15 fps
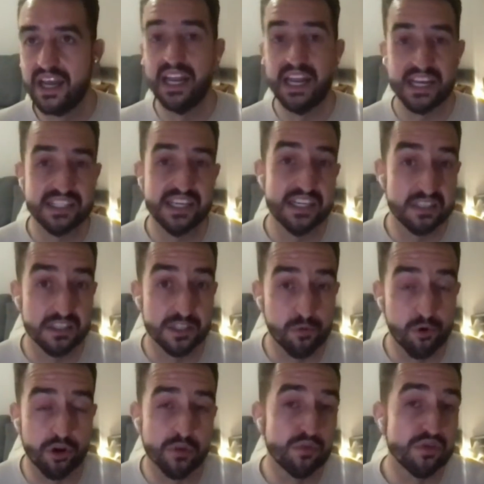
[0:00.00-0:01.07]
Last season, De
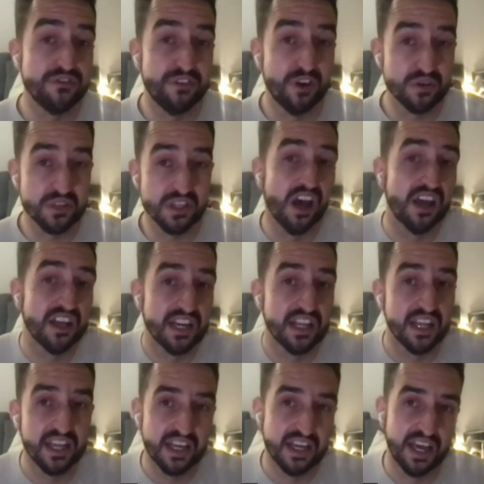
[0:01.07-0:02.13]
Bruyne was a false 9, and
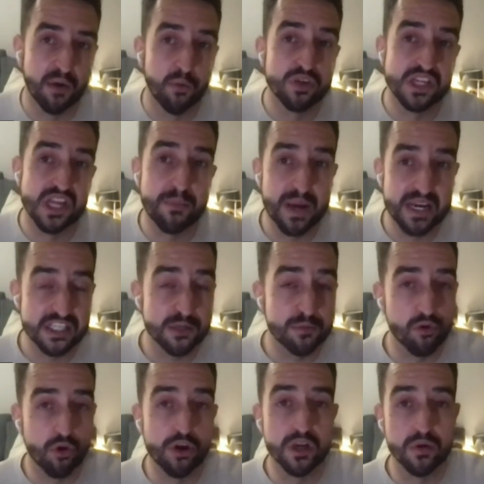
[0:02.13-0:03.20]
it It wasn't the best De
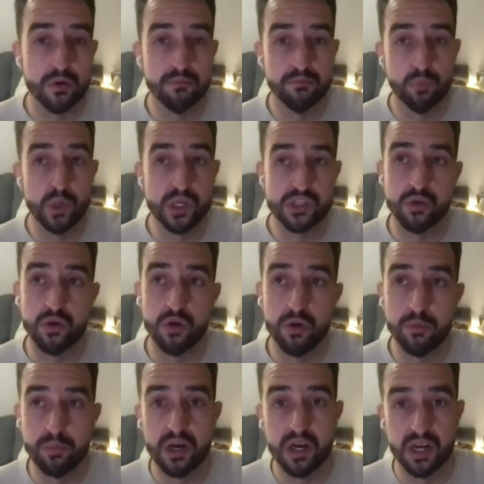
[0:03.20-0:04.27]
Bruyne we
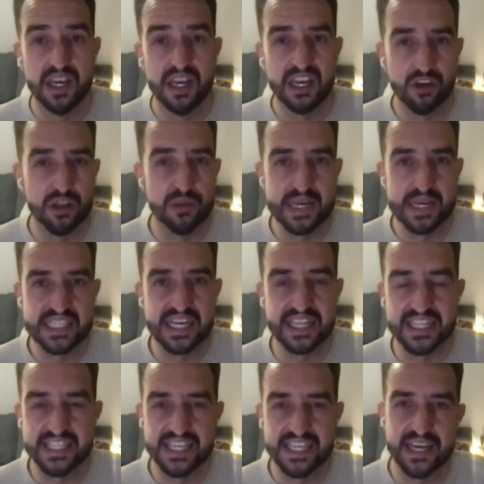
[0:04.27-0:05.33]
saw, but it got the best
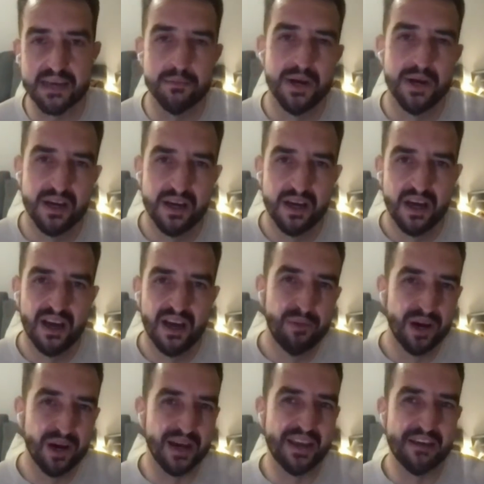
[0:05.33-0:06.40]
out of the team.
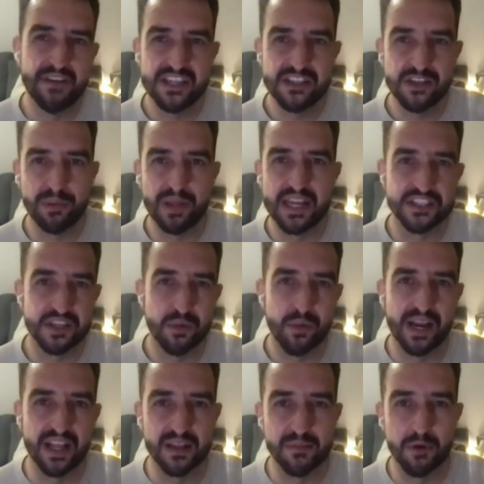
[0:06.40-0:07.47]
But if he's not playing so
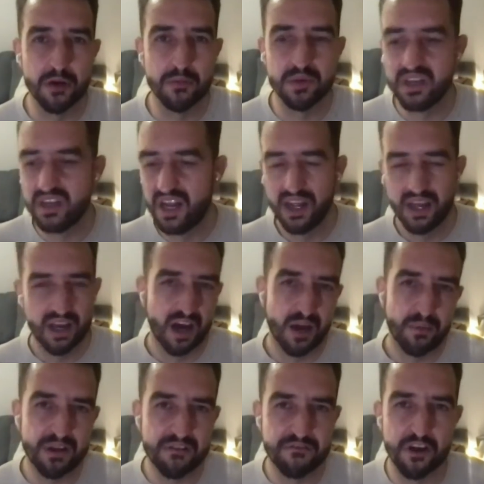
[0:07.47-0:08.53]
well at the moment,
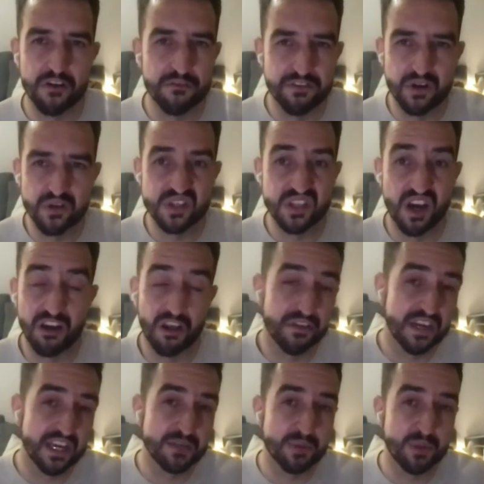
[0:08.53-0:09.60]
I'll play Foden false nine. I
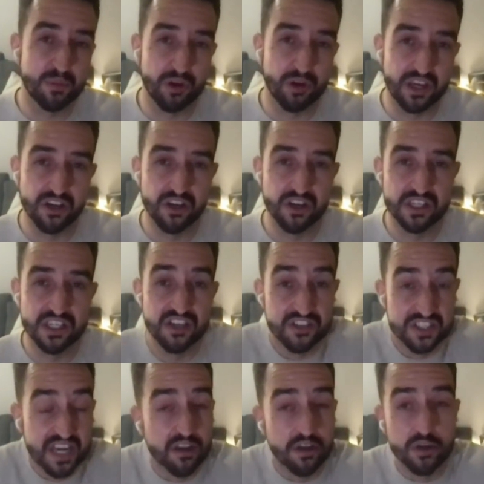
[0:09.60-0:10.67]
think he's been pretty good. It didn't
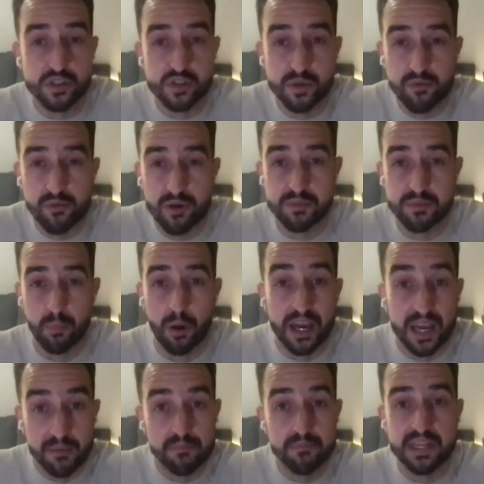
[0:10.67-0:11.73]
sound like you're too impressed
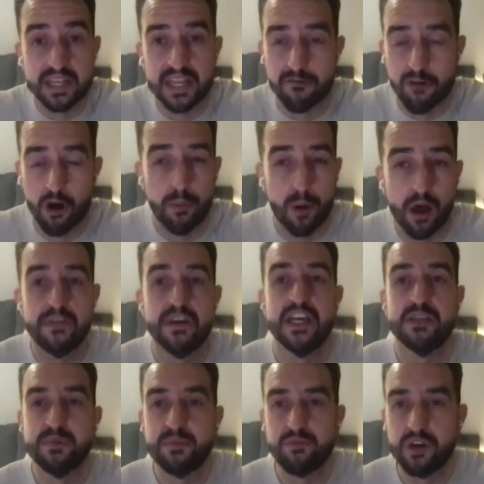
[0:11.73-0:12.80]
by him in that role, but I think
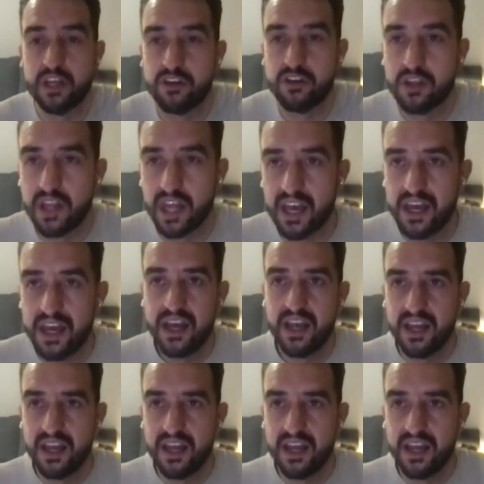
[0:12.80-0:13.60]
he's been pretty good there.